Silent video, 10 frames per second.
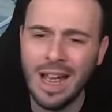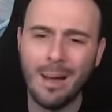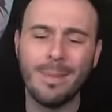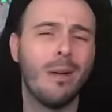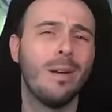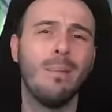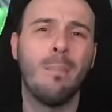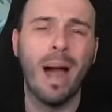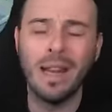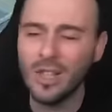I'm not really
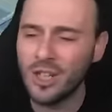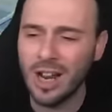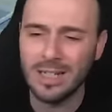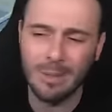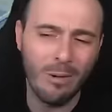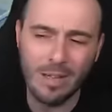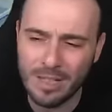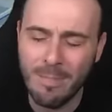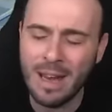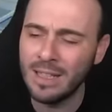buying shards. I'm not really
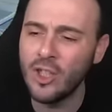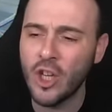spending